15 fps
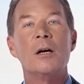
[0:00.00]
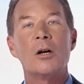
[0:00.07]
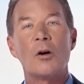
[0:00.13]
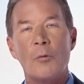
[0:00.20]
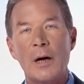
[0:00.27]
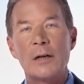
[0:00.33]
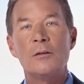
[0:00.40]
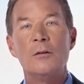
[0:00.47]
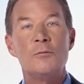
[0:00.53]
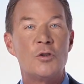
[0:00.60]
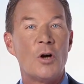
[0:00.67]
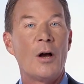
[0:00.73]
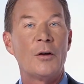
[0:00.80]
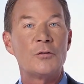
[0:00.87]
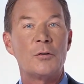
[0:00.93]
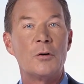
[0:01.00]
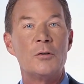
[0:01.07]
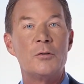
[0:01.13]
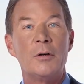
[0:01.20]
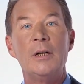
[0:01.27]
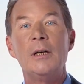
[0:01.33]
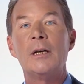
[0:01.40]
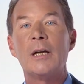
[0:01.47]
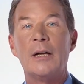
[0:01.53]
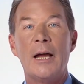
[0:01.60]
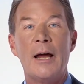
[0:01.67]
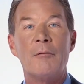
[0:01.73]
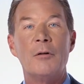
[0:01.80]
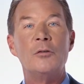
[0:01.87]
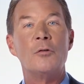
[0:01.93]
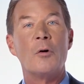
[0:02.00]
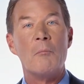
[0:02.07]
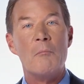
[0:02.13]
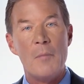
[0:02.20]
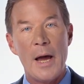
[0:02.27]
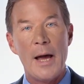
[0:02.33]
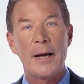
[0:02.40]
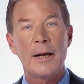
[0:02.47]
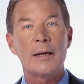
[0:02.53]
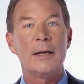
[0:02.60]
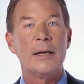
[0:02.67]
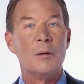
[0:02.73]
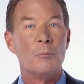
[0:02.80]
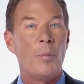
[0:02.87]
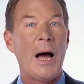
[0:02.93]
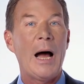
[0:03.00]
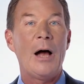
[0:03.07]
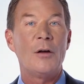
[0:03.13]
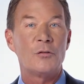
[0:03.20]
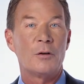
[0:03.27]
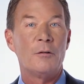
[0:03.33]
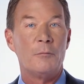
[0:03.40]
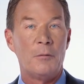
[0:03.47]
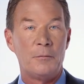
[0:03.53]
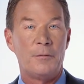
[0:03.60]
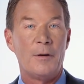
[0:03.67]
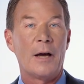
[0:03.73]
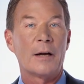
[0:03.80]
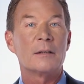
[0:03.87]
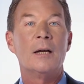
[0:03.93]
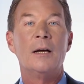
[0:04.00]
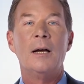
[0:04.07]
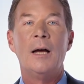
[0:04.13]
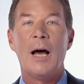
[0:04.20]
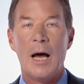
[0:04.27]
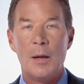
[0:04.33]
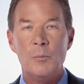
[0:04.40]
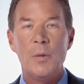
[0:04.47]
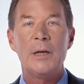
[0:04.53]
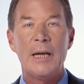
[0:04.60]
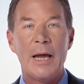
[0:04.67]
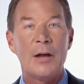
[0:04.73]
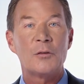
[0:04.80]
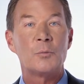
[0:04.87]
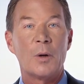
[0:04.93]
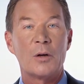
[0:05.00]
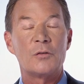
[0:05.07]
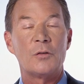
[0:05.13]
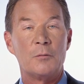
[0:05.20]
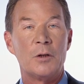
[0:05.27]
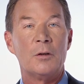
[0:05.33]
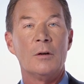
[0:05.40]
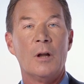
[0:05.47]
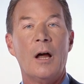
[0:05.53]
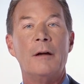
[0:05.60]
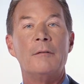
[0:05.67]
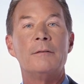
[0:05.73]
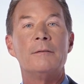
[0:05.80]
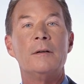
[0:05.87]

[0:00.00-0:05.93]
Corrective jaw surgery can have a dramatic and positive effect on many aspects of your life.